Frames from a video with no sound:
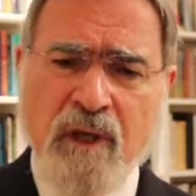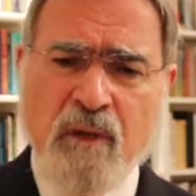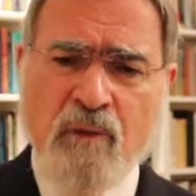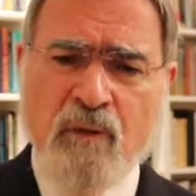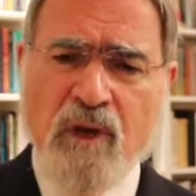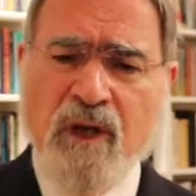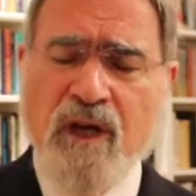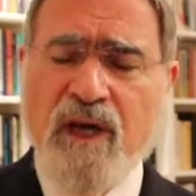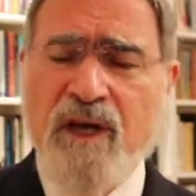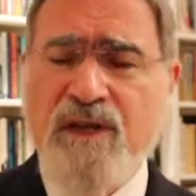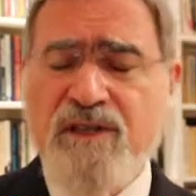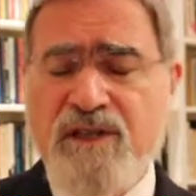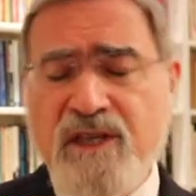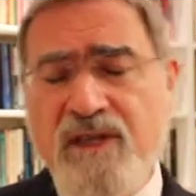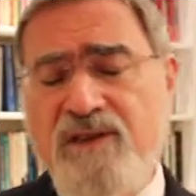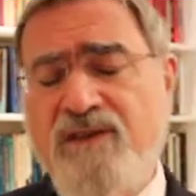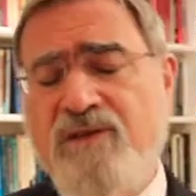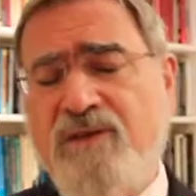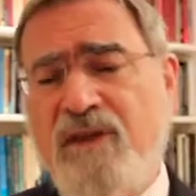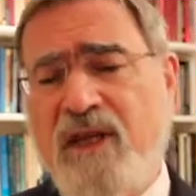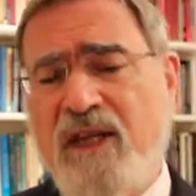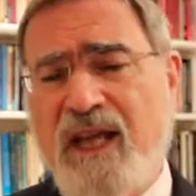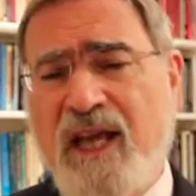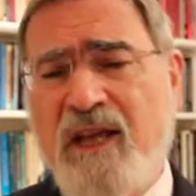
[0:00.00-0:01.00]
Whereas
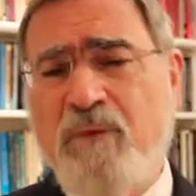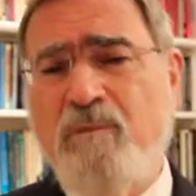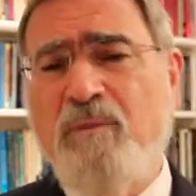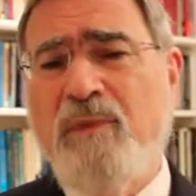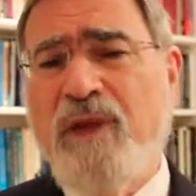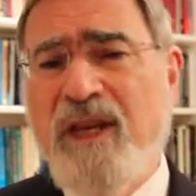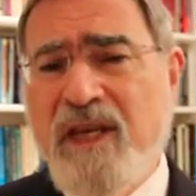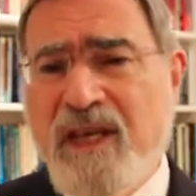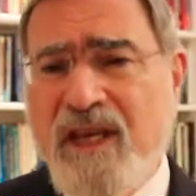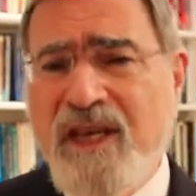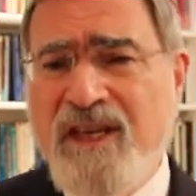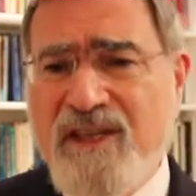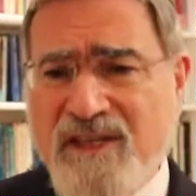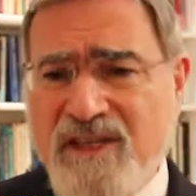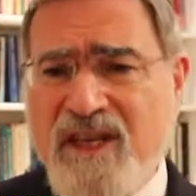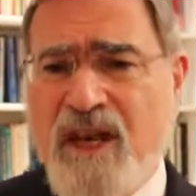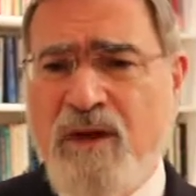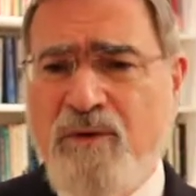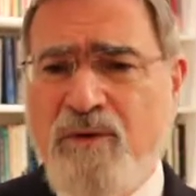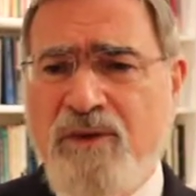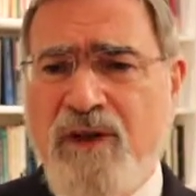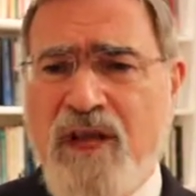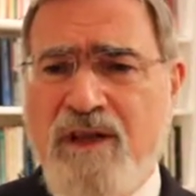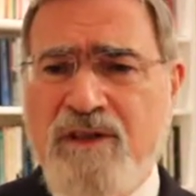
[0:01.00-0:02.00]
Israel had been its
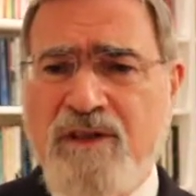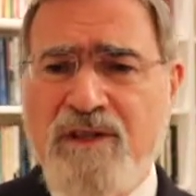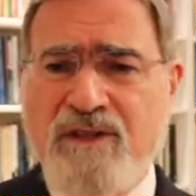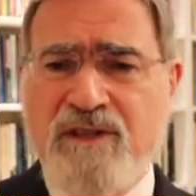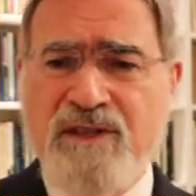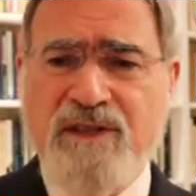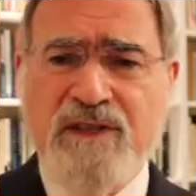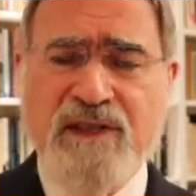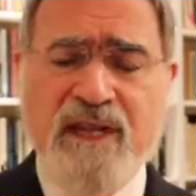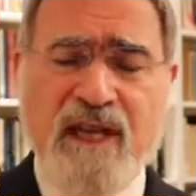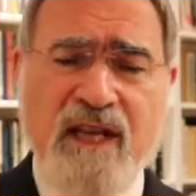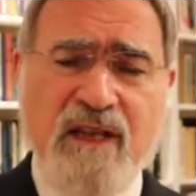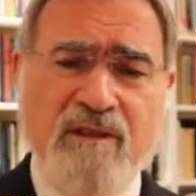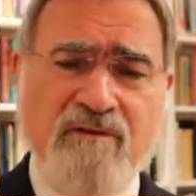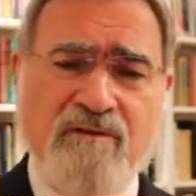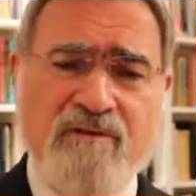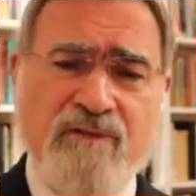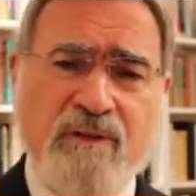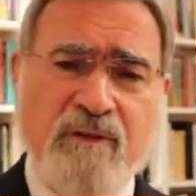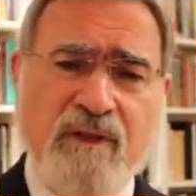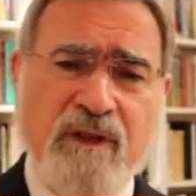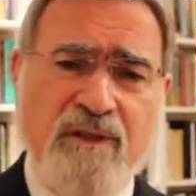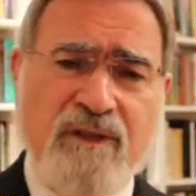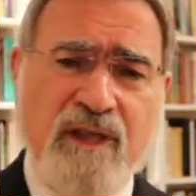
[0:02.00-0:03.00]
own nation state
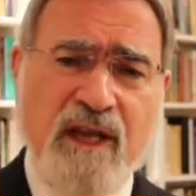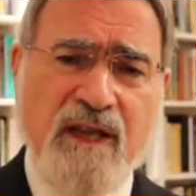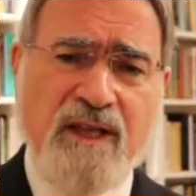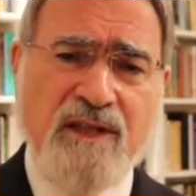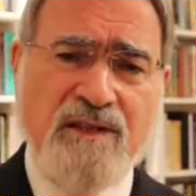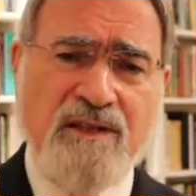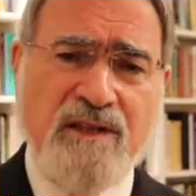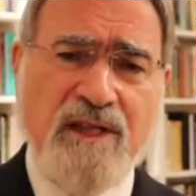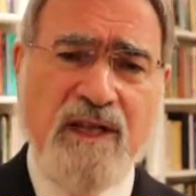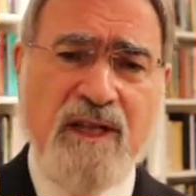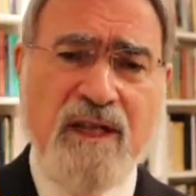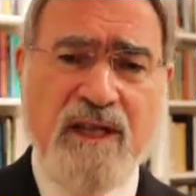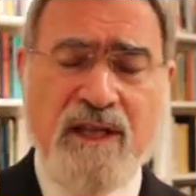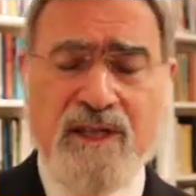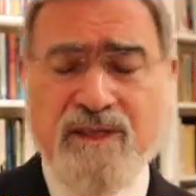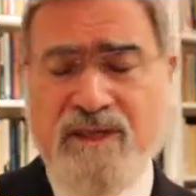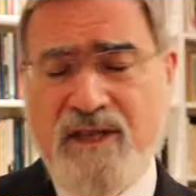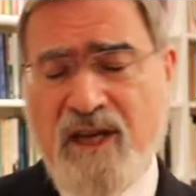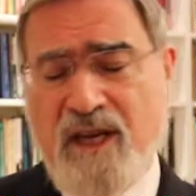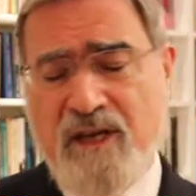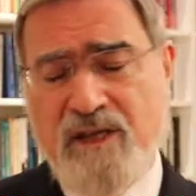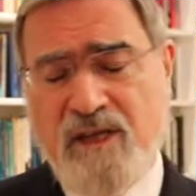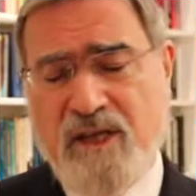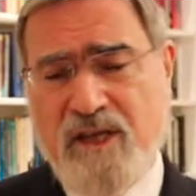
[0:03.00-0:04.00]
from the days
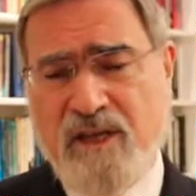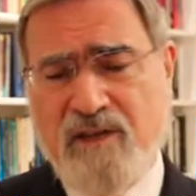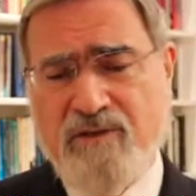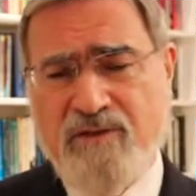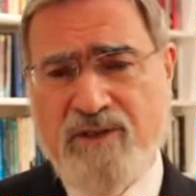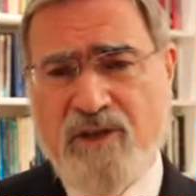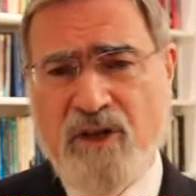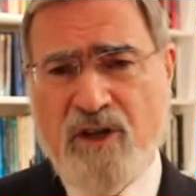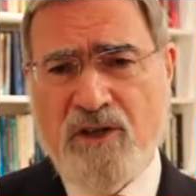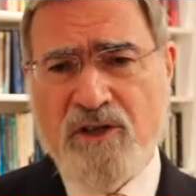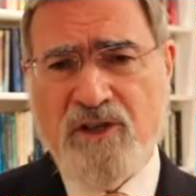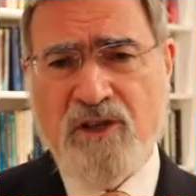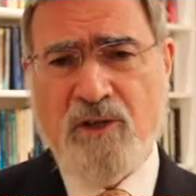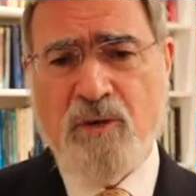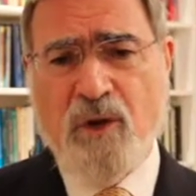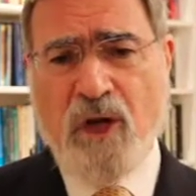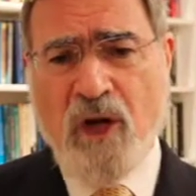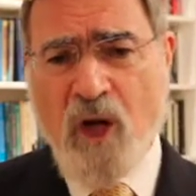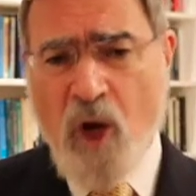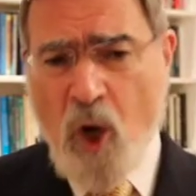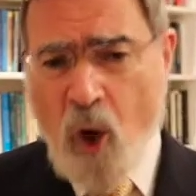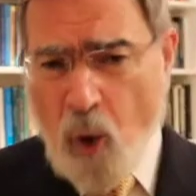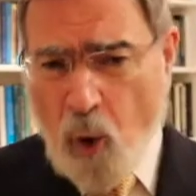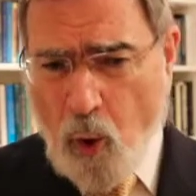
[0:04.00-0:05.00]
essentially of Joshua
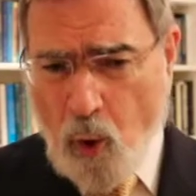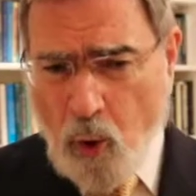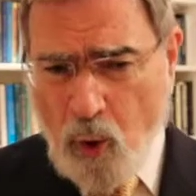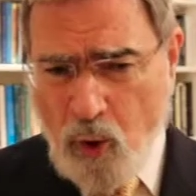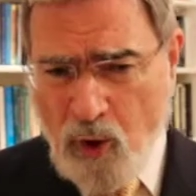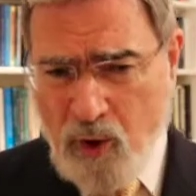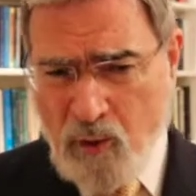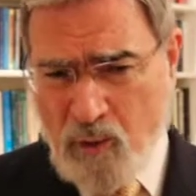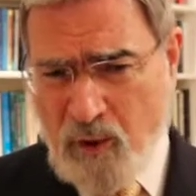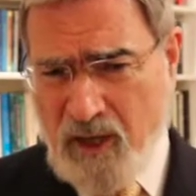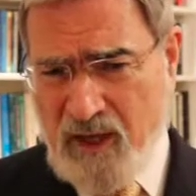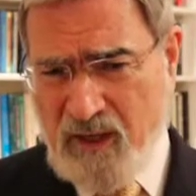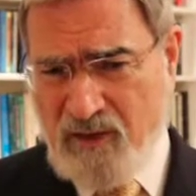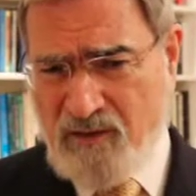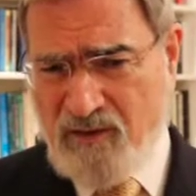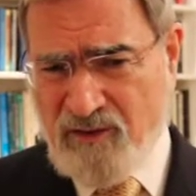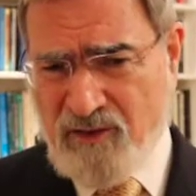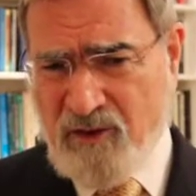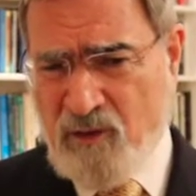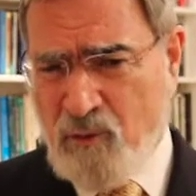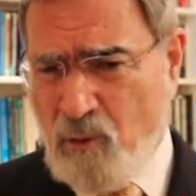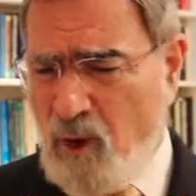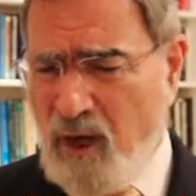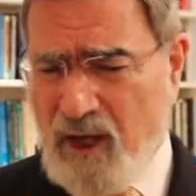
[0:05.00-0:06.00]
all the way
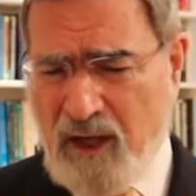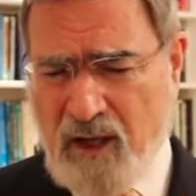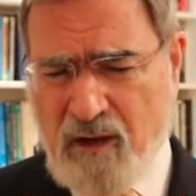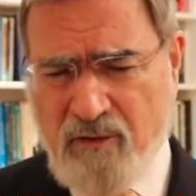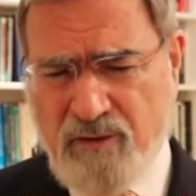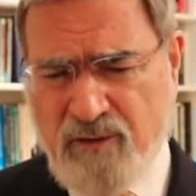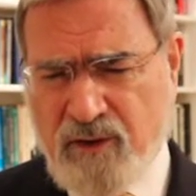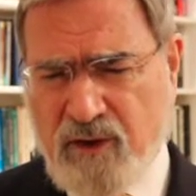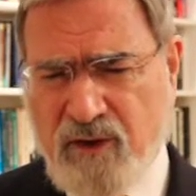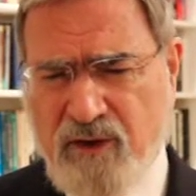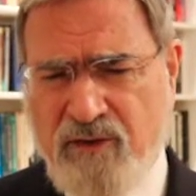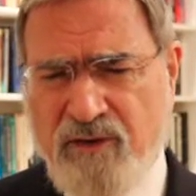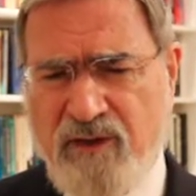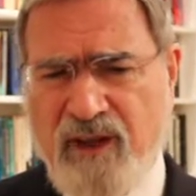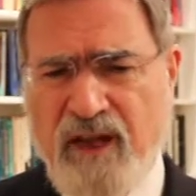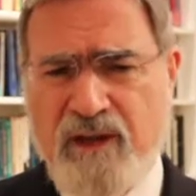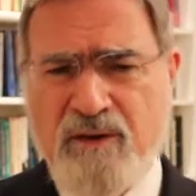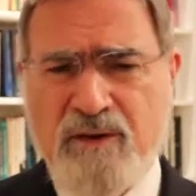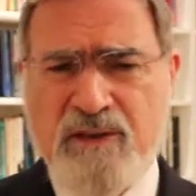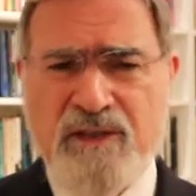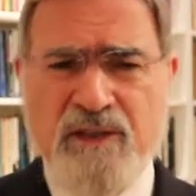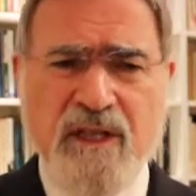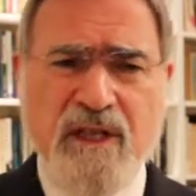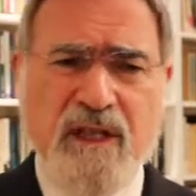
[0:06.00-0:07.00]
through well over
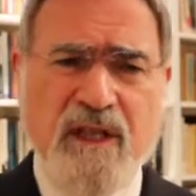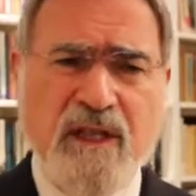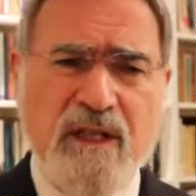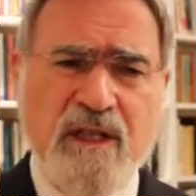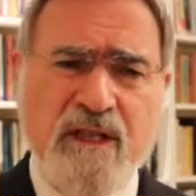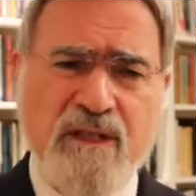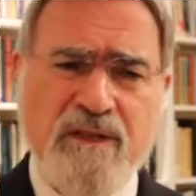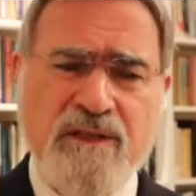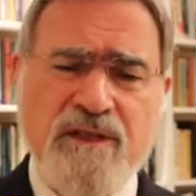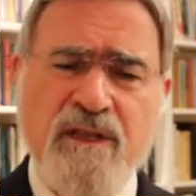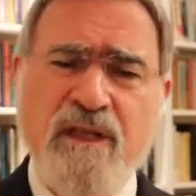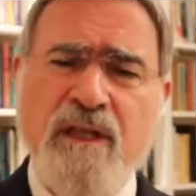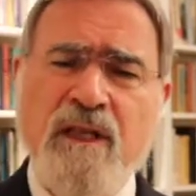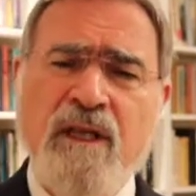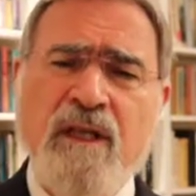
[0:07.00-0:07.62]
1,000 years